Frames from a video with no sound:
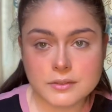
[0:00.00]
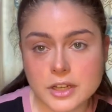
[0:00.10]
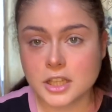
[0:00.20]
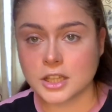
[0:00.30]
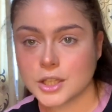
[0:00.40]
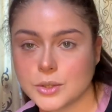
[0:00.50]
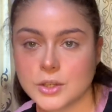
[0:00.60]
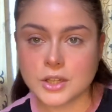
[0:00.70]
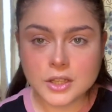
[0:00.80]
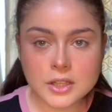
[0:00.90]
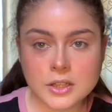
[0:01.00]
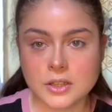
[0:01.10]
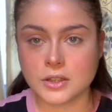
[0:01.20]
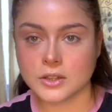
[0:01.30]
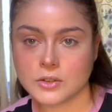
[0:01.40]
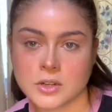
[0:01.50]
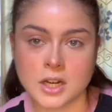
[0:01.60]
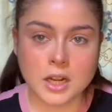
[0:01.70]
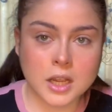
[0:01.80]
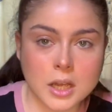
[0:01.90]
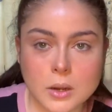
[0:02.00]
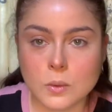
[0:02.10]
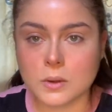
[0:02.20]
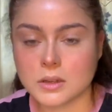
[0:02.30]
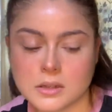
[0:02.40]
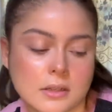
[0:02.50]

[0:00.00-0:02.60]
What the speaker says: very cute, ready to go.